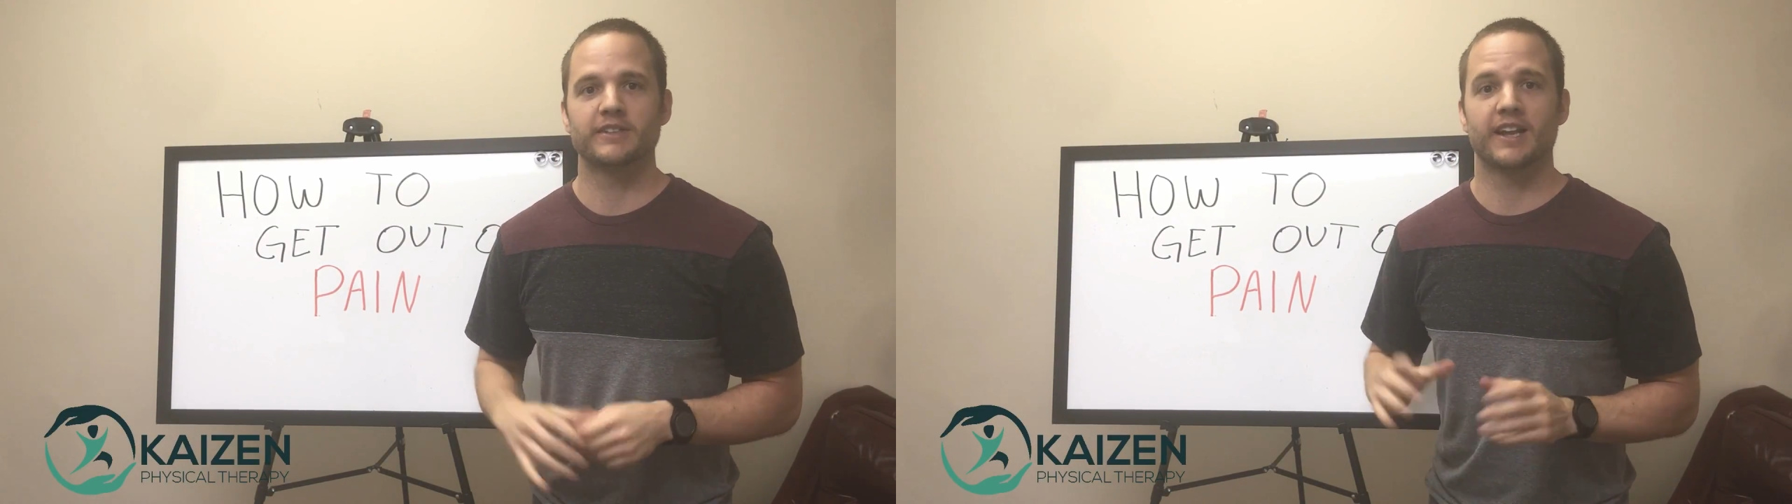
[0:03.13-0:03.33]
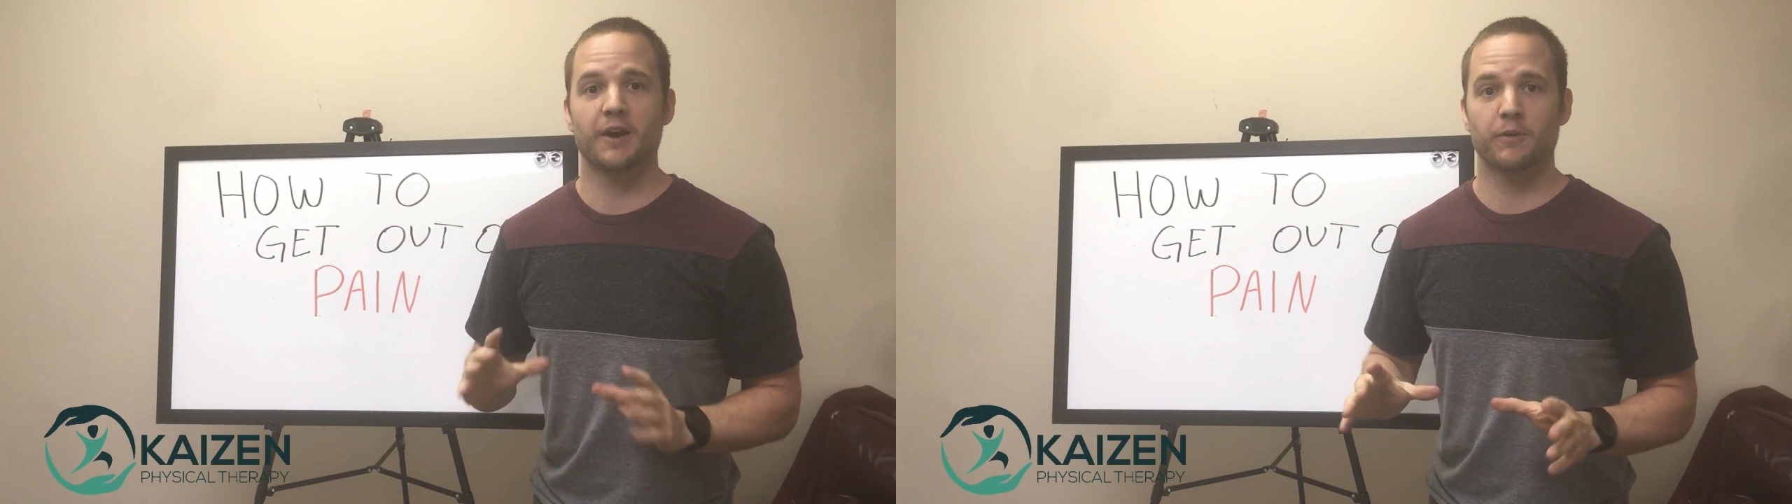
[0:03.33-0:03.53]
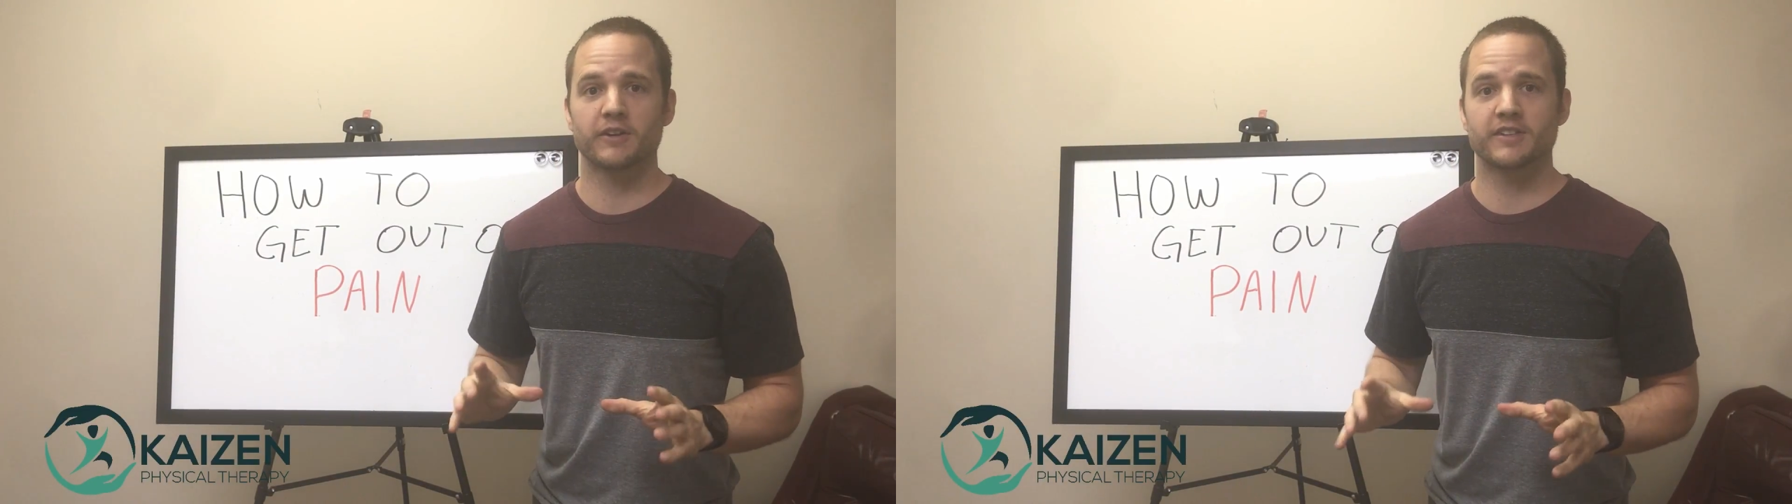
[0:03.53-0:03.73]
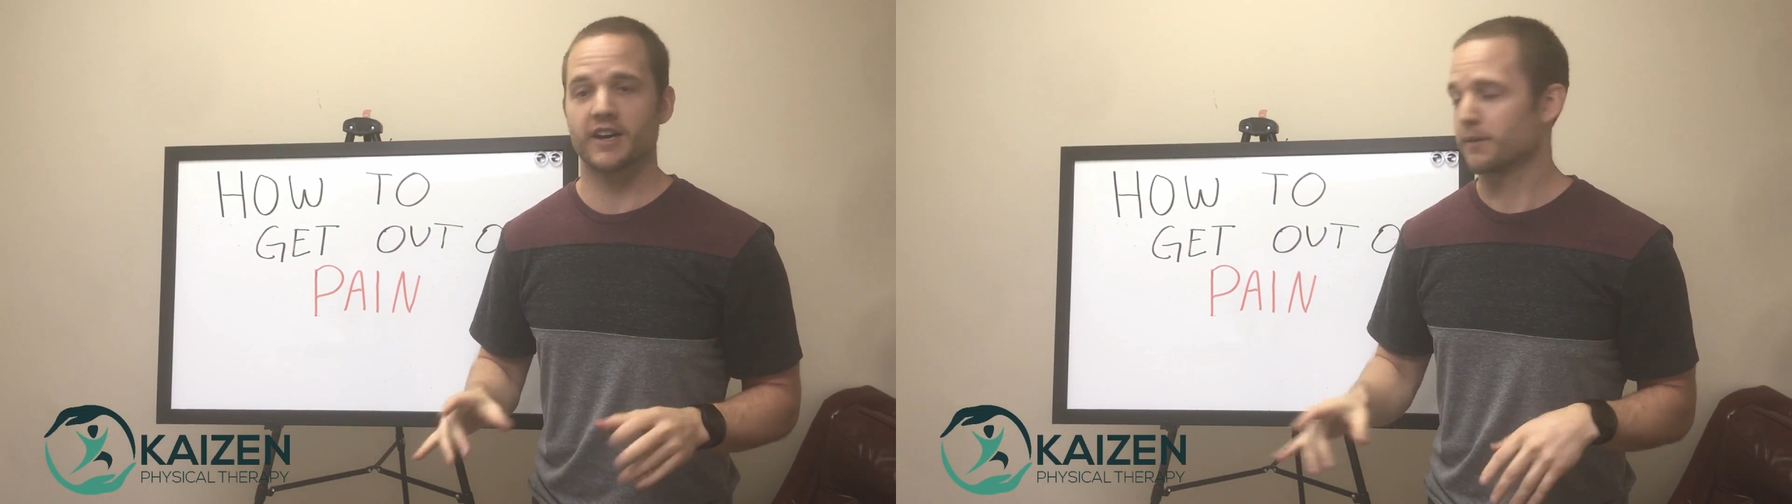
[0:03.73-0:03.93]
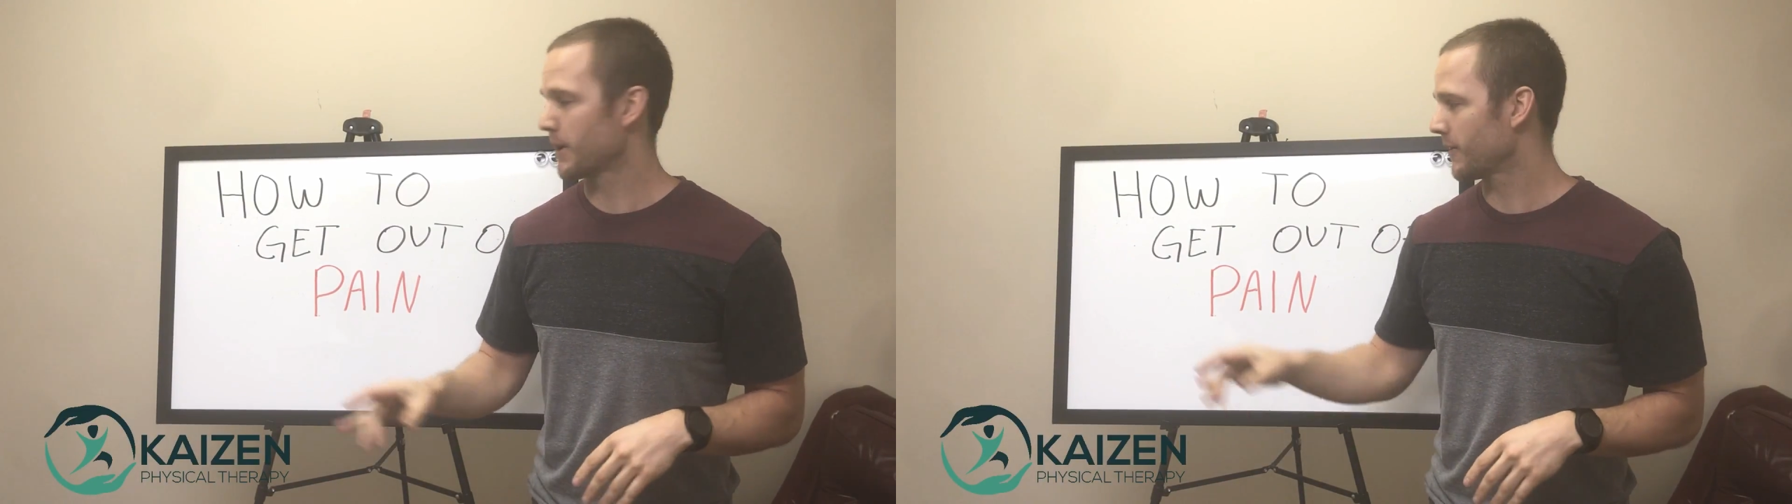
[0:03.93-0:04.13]
Today I want to
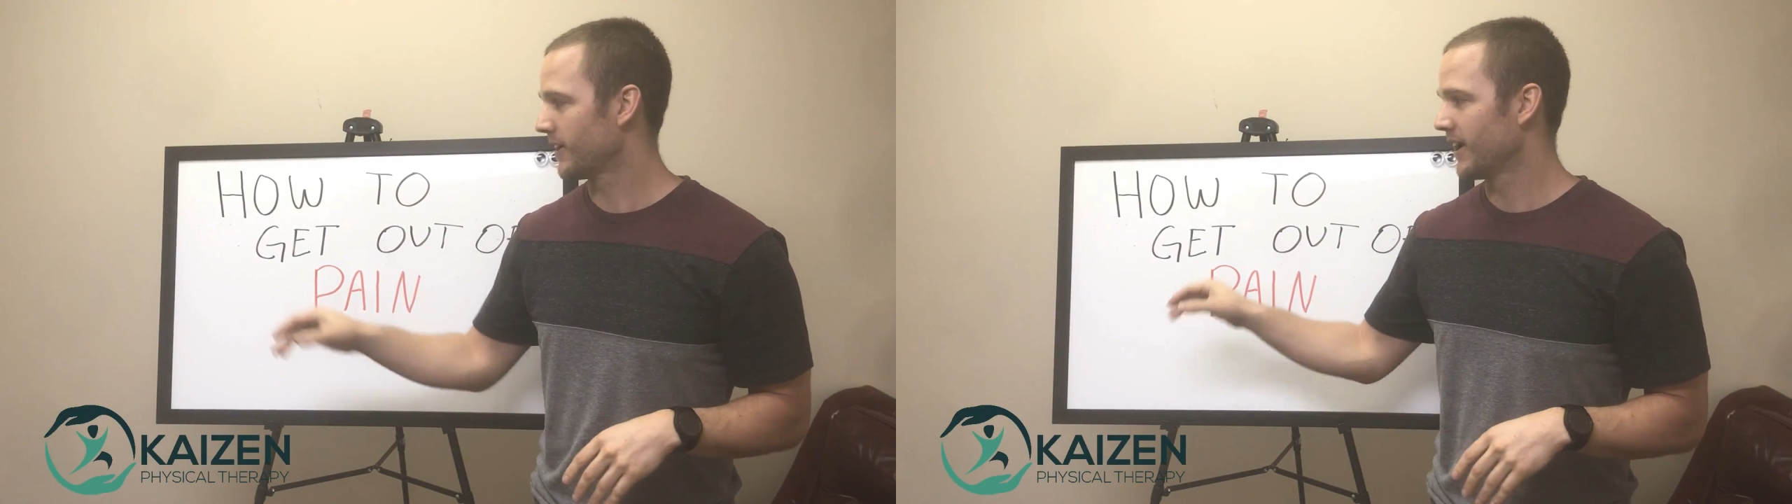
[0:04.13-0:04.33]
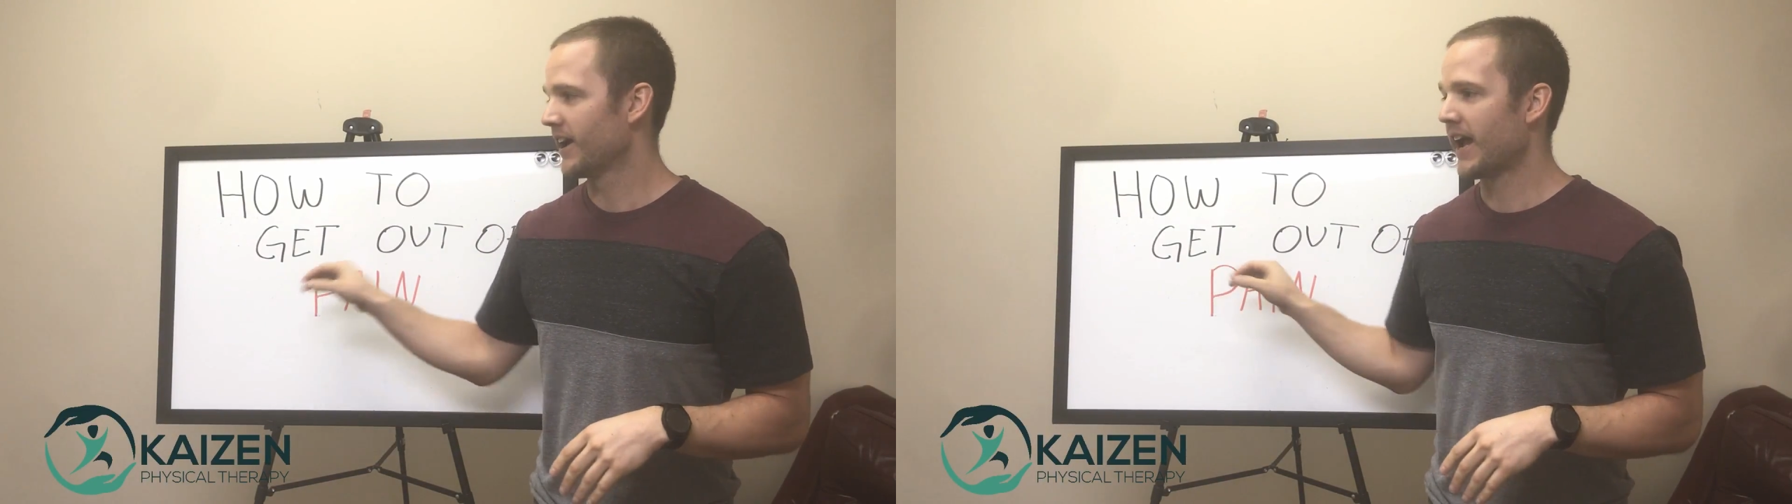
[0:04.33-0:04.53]
talk about